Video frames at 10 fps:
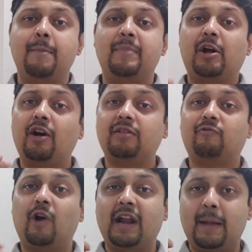because
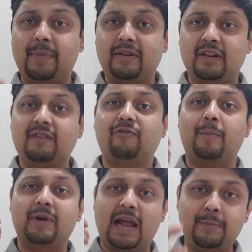what happens is from
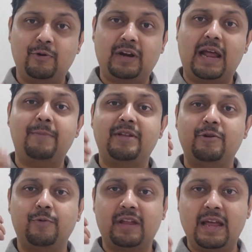time to time
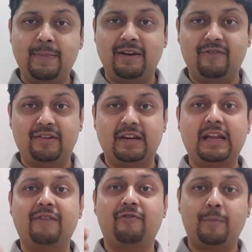you keep investing
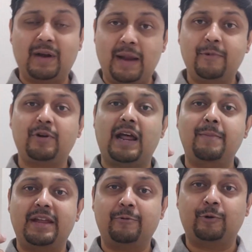and from time to time
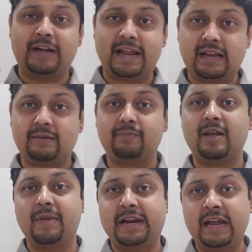you take the
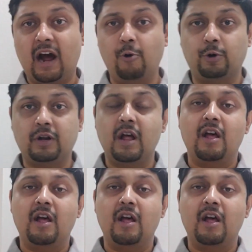money out.